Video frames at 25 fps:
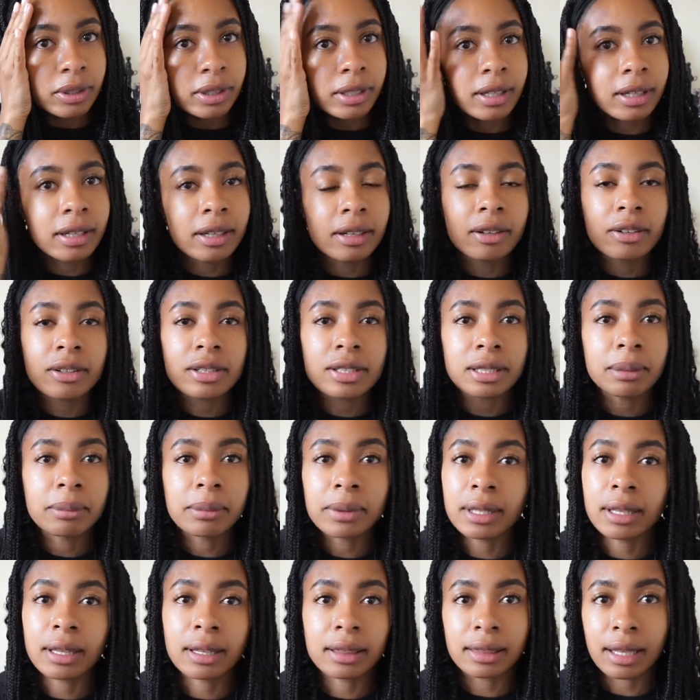it here,
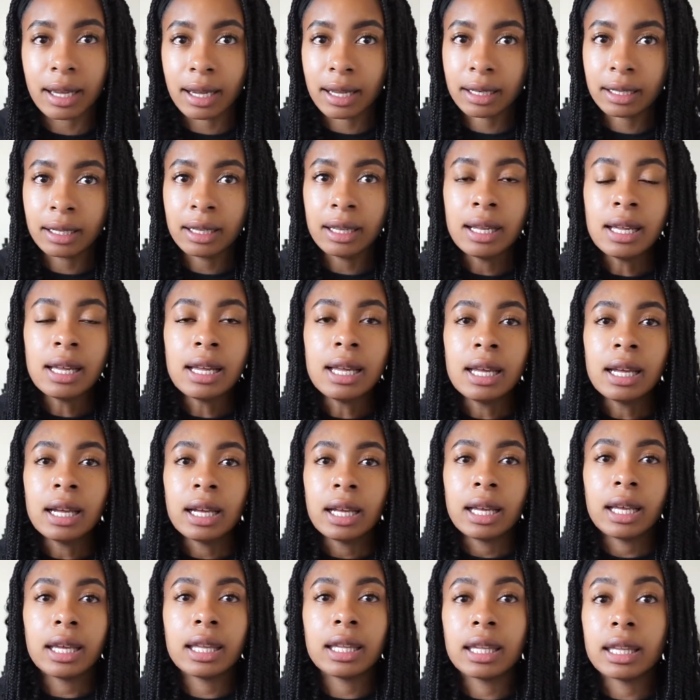something like that.
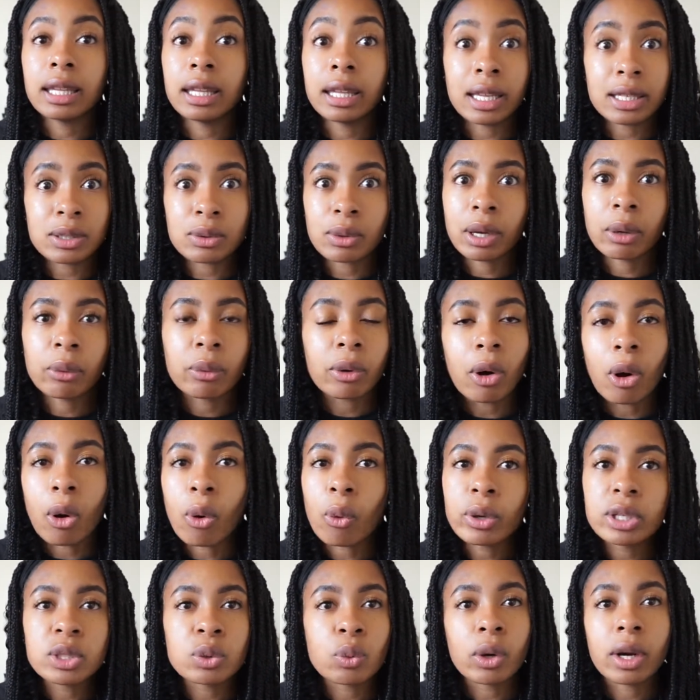And then that's why I would
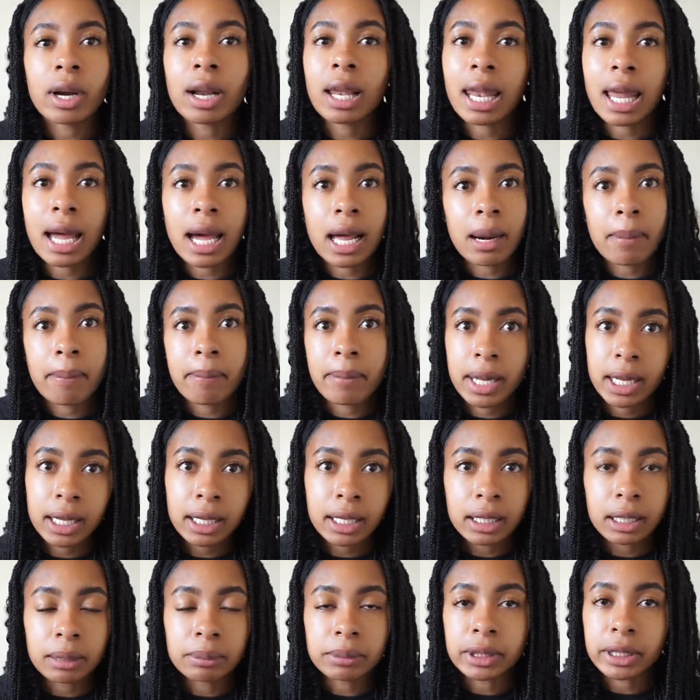always wear a lot of
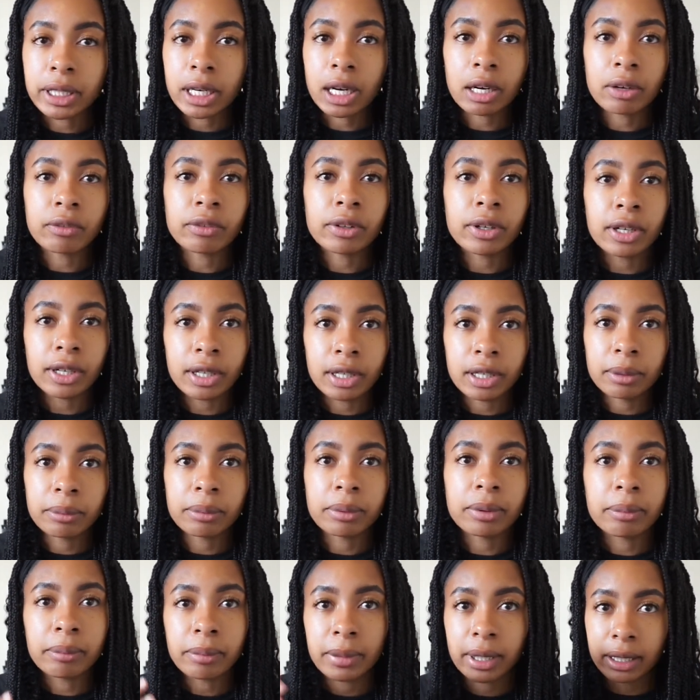makeup to cover up
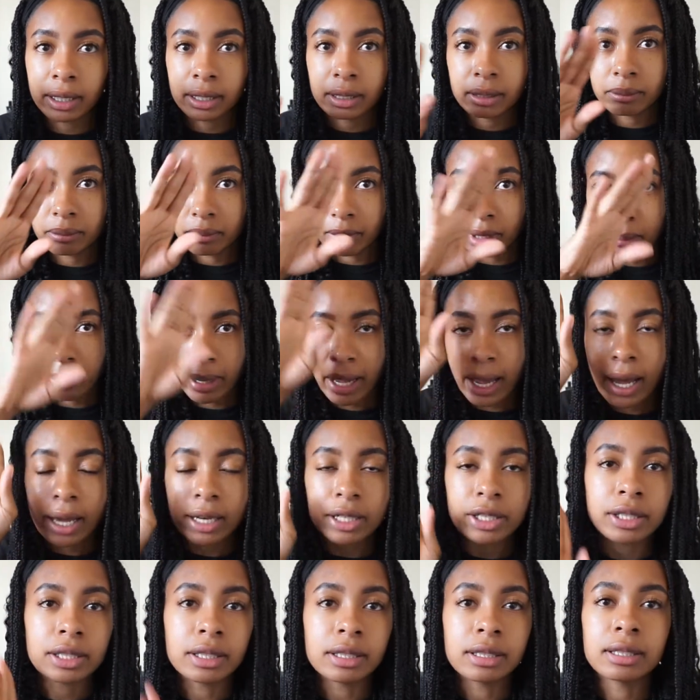my
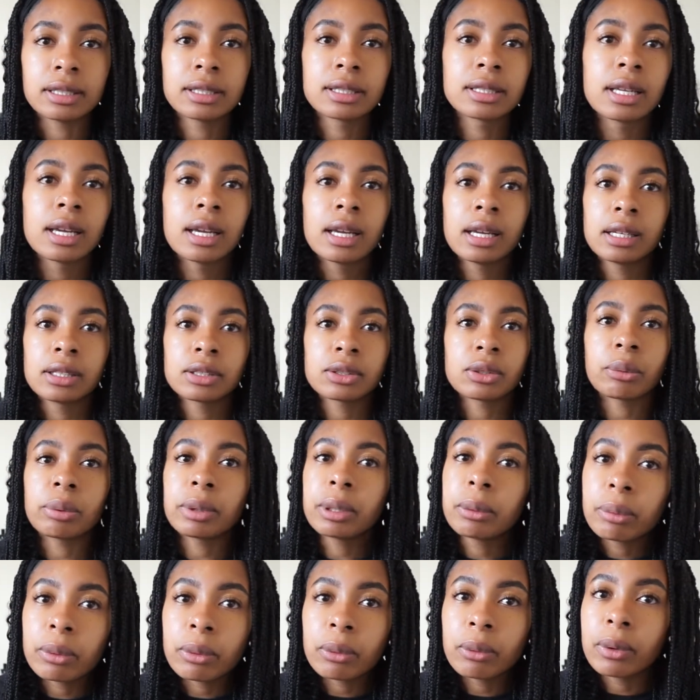patches, so
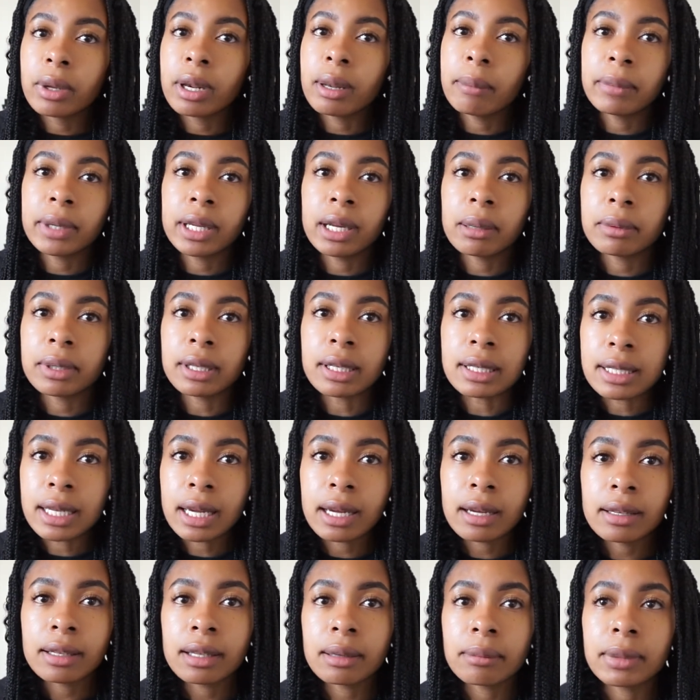people wouldn't be able to
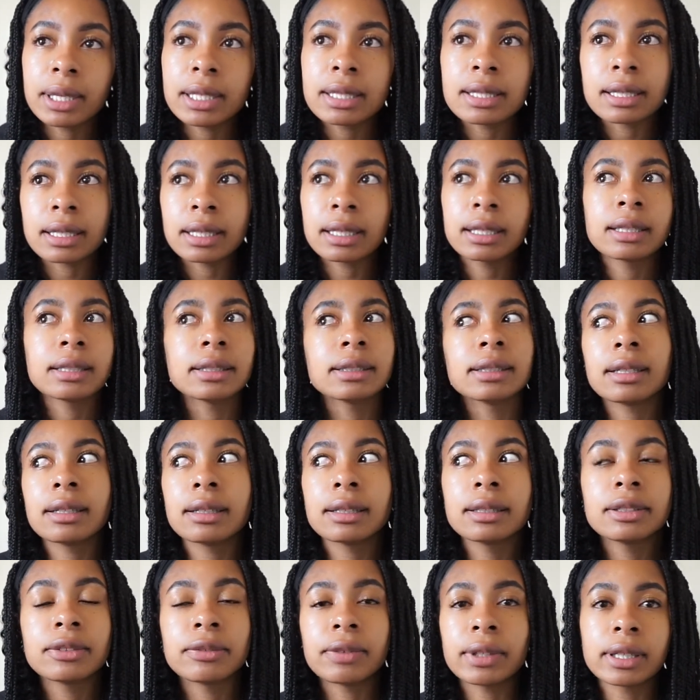tell that my skin is all
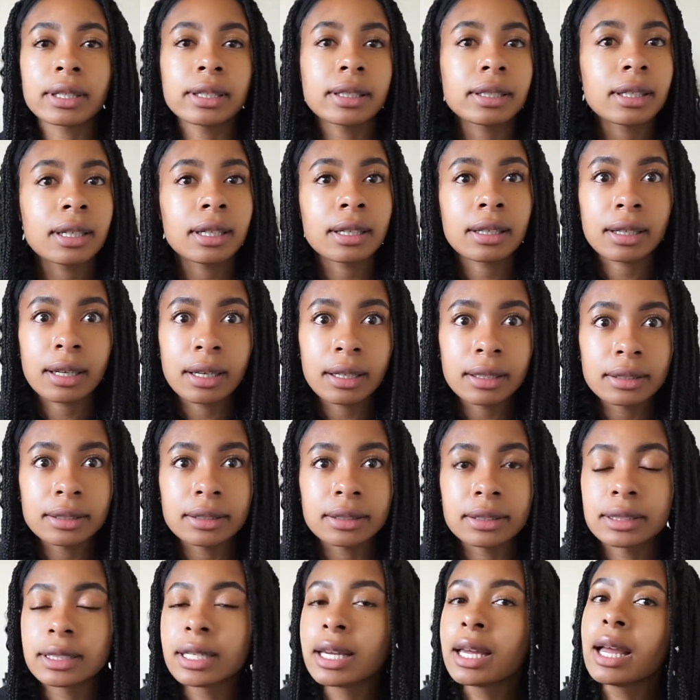these funky
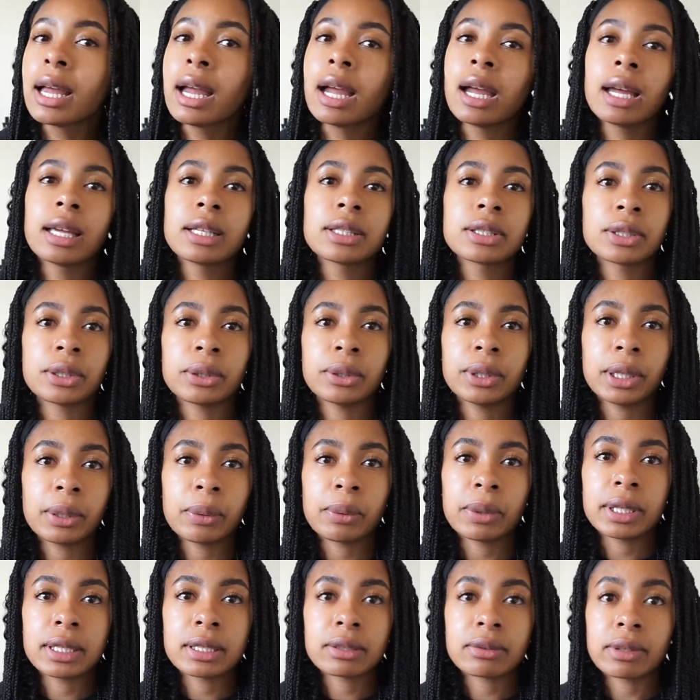colors. So
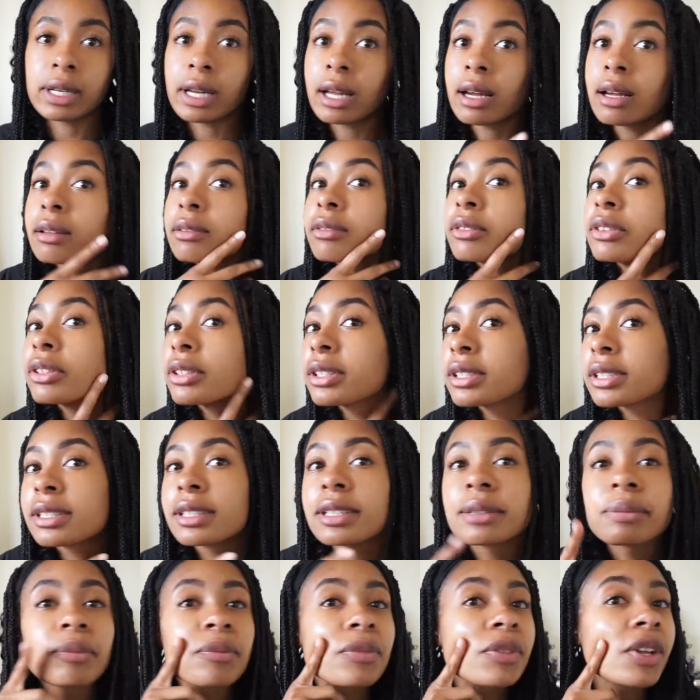anyways, right now, you can
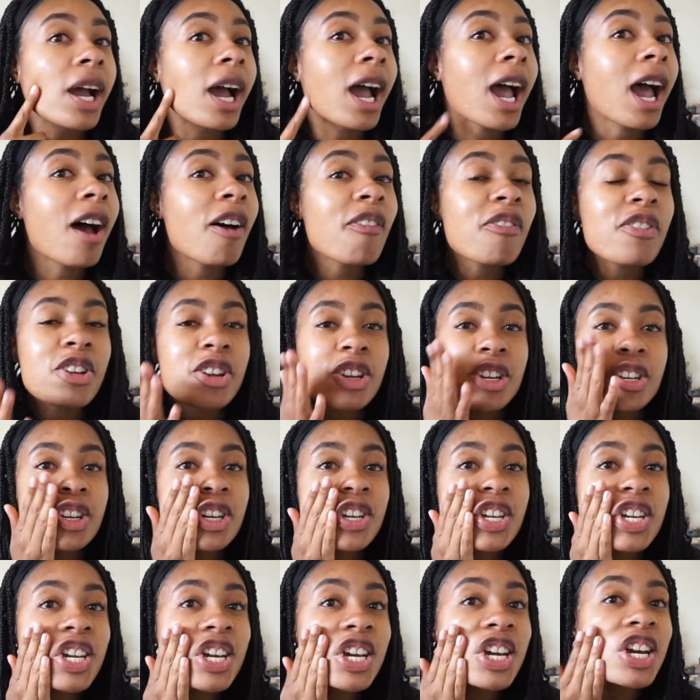see I have
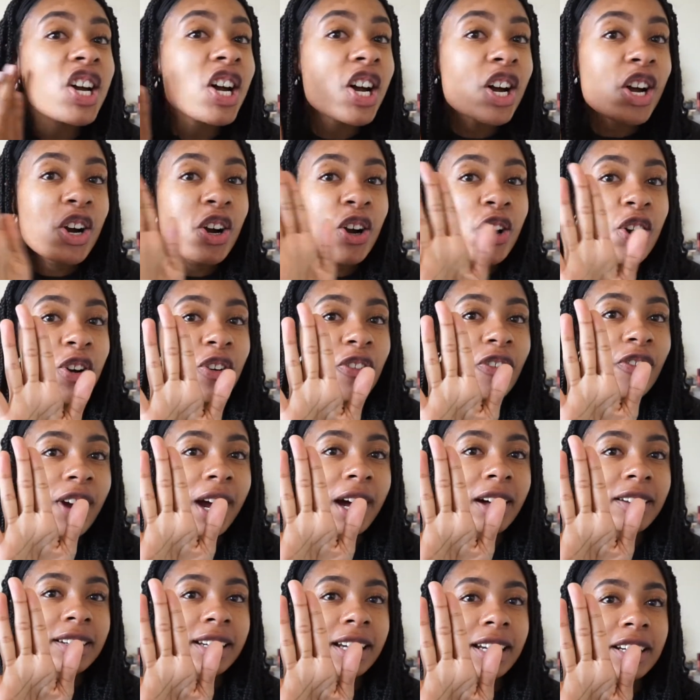no
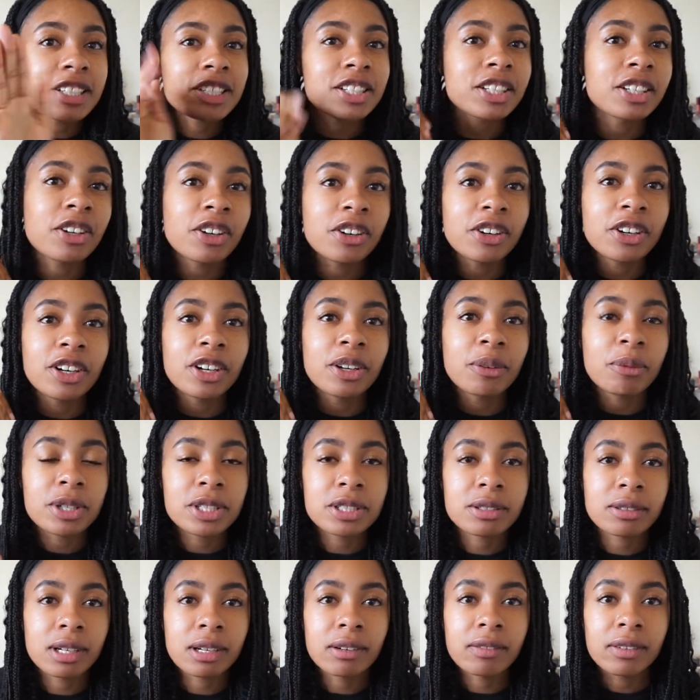foundation on
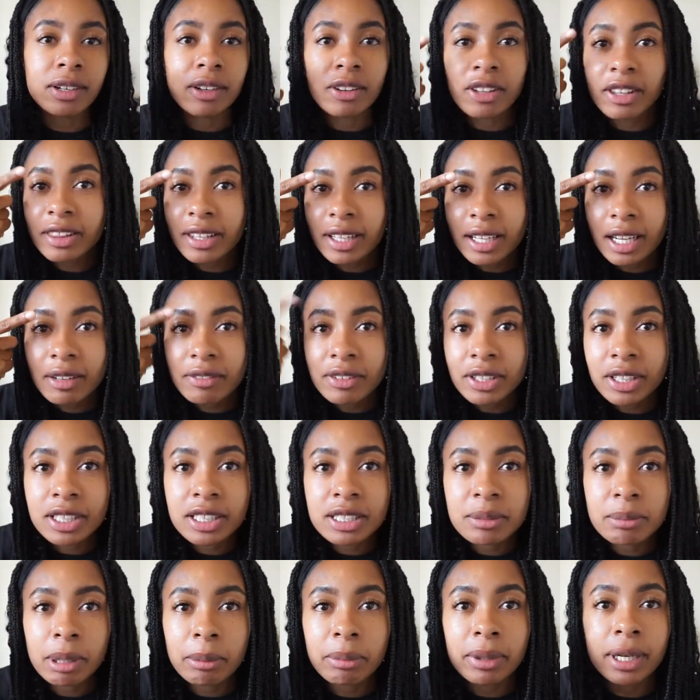whatsoever. The only thing I have done
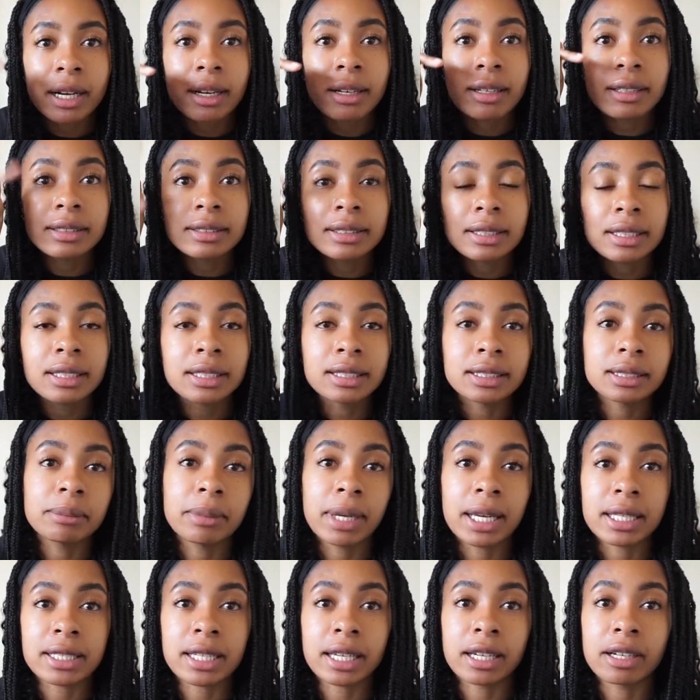is my brows and some
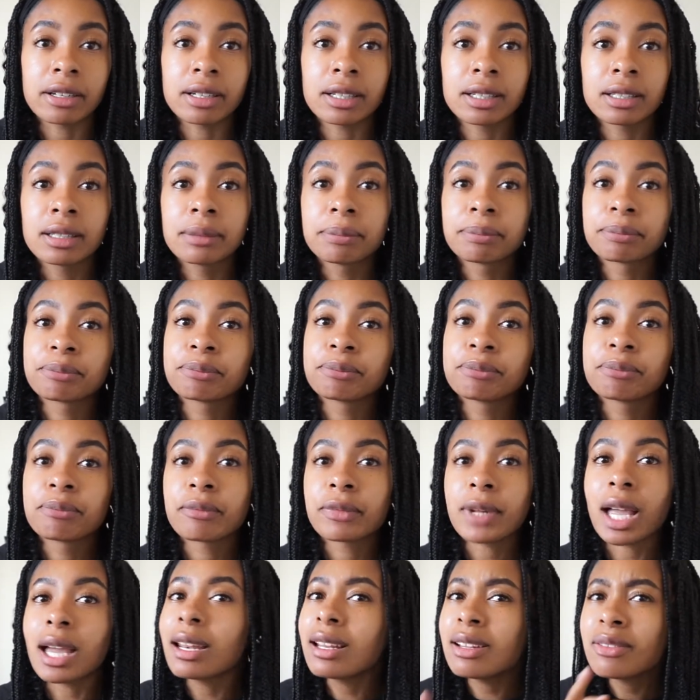mascara.
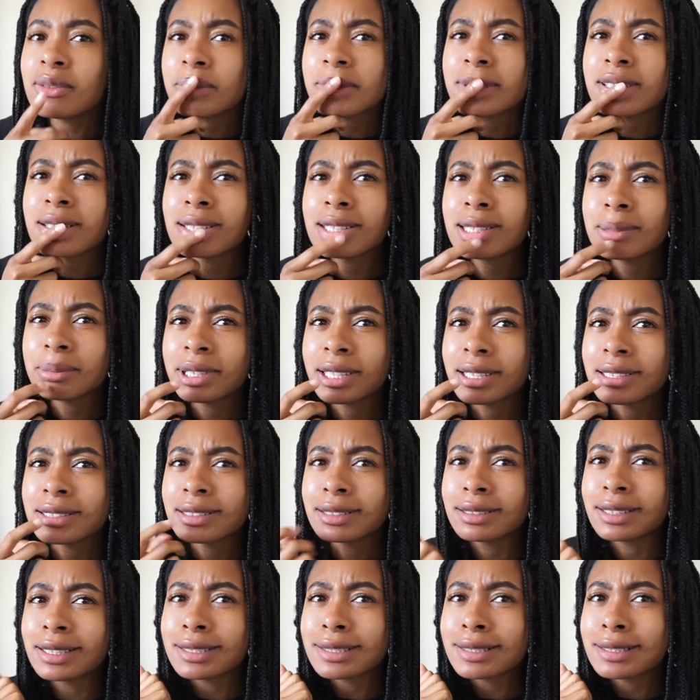I didn't put no lip gloss
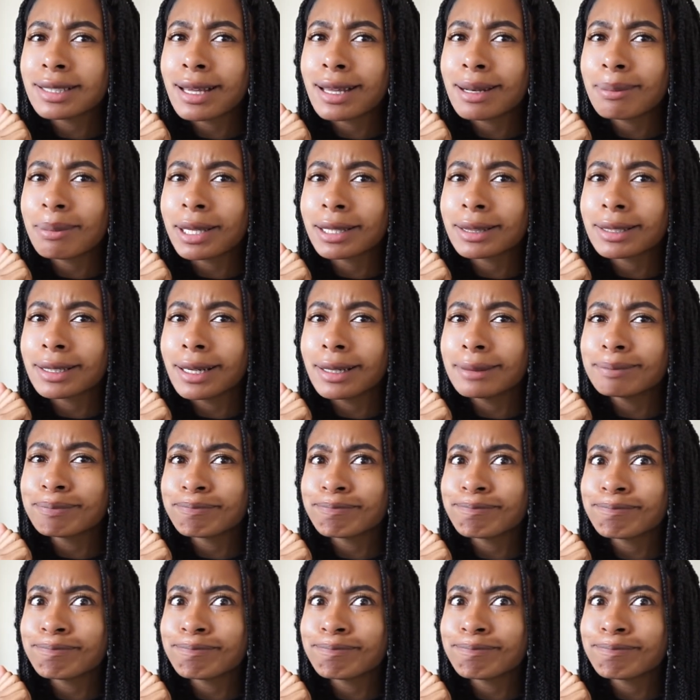on, I just thought about that.